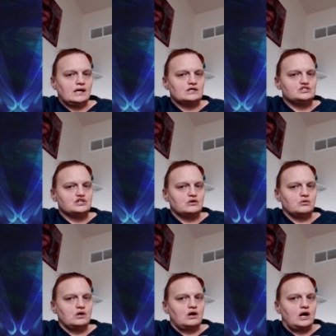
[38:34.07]
And
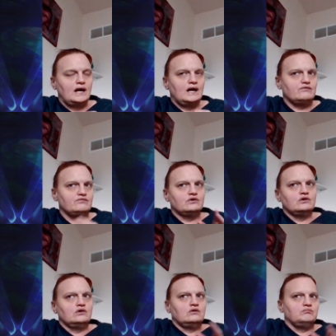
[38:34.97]
so I have
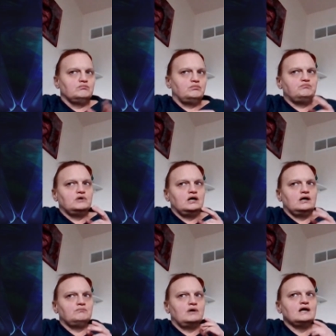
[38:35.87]

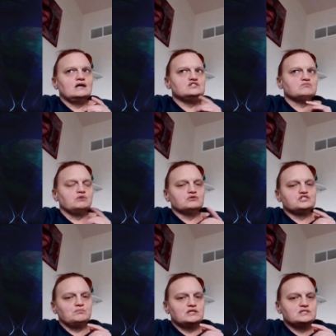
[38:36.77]
my head's in
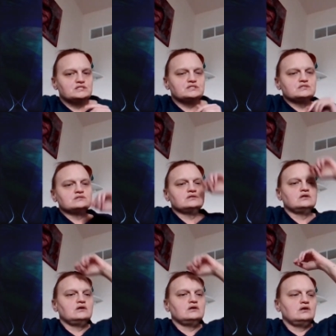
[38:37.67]
both spaces.
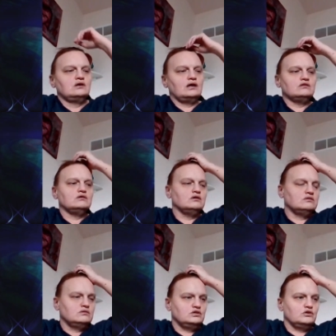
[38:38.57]
And
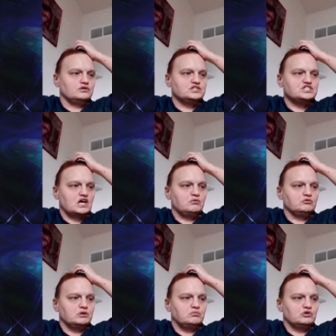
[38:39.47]
the
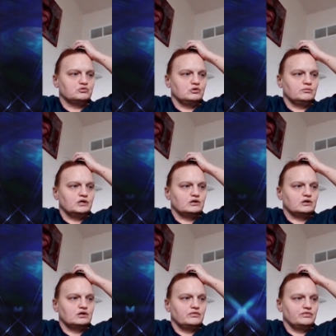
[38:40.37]
disabled people in rural
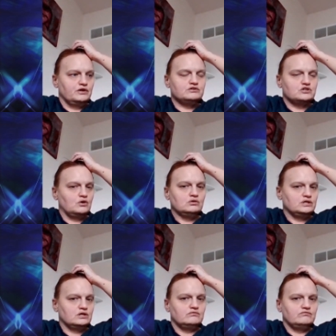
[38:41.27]
America, they're
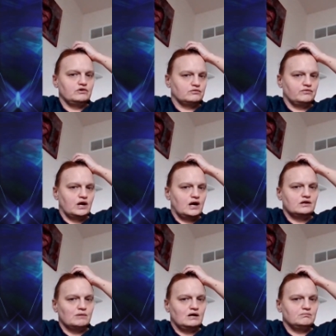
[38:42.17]
totally getting
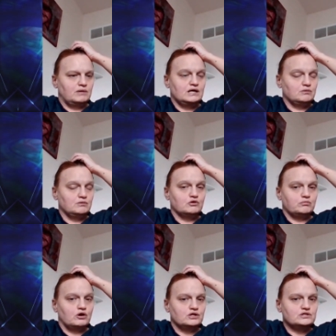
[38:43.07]
forgotten about by
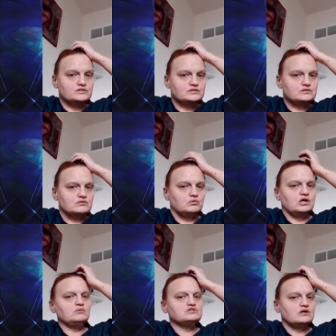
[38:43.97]
both parties.
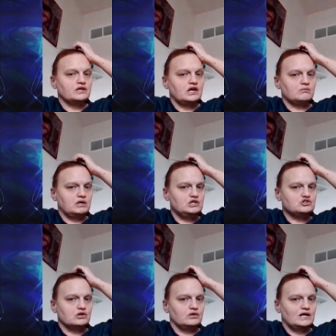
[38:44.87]
When I was on the
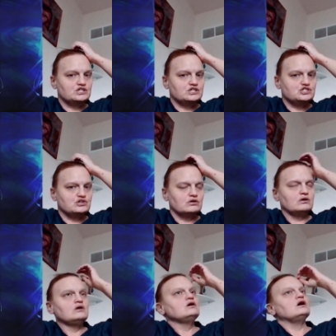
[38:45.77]
campaign trail last
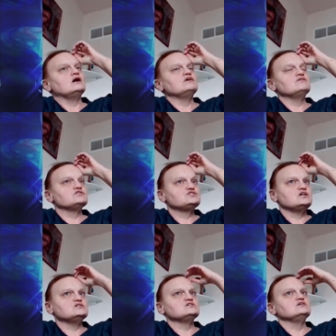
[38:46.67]
year, I ran for
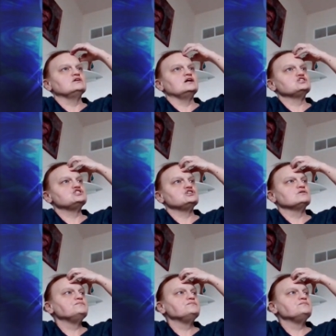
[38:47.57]
state senate last